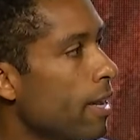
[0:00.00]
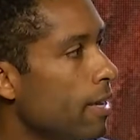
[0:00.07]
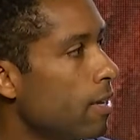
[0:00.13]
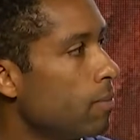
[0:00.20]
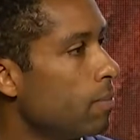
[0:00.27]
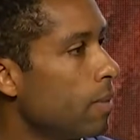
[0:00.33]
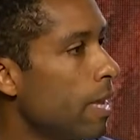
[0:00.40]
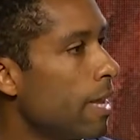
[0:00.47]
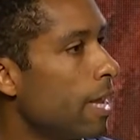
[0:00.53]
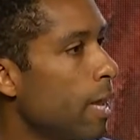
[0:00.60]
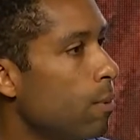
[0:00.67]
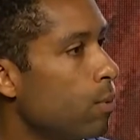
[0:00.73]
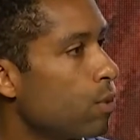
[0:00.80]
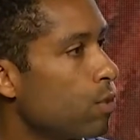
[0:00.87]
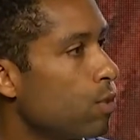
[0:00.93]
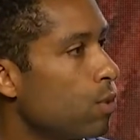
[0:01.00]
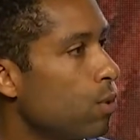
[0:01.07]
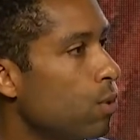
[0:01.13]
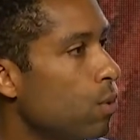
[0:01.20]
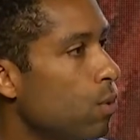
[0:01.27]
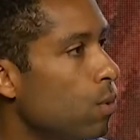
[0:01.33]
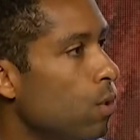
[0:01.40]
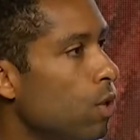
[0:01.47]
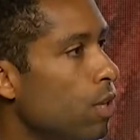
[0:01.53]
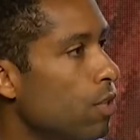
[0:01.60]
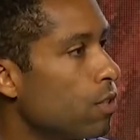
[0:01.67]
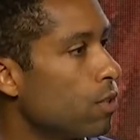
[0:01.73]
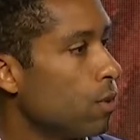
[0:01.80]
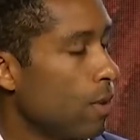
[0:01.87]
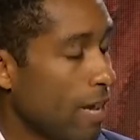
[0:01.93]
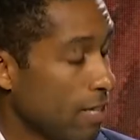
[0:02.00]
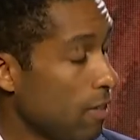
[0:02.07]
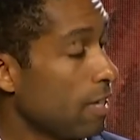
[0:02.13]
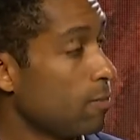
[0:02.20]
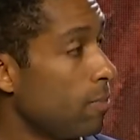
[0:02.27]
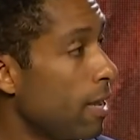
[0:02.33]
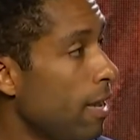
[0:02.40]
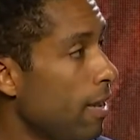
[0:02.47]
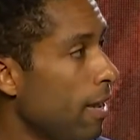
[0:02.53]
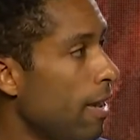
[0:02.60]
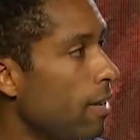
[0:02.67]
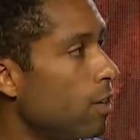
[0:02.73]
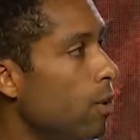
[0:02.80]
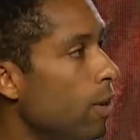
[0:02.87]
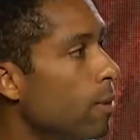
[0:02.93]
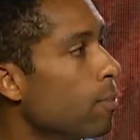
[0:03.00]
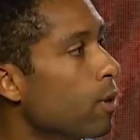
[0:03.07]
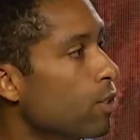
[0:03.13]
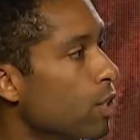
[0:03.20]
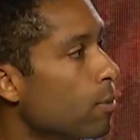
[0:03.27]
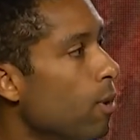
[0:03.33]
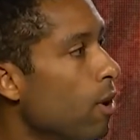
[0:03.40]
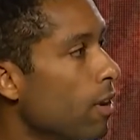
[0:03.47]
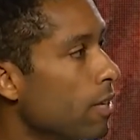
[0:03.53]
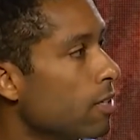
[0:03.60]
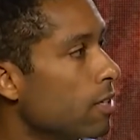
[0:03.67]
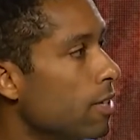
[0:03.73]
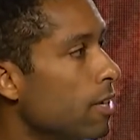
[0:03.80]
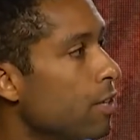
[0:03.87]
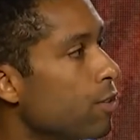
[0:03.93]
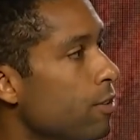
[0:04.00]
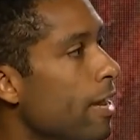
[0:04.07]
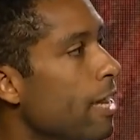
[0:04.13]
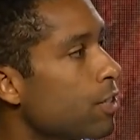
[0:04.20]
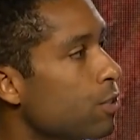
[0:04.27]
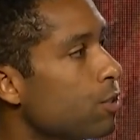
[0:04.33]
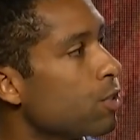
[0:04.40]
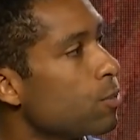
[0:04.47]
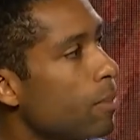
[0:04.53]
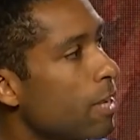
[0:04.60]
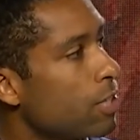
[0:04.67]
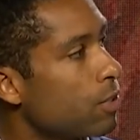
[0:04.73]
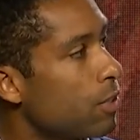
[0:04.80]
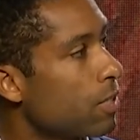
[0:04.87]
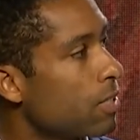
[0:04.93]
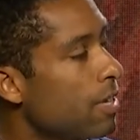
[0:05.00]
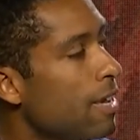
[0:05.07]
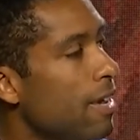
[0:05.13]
And being able to look into, as being an emerging markets and international specialist,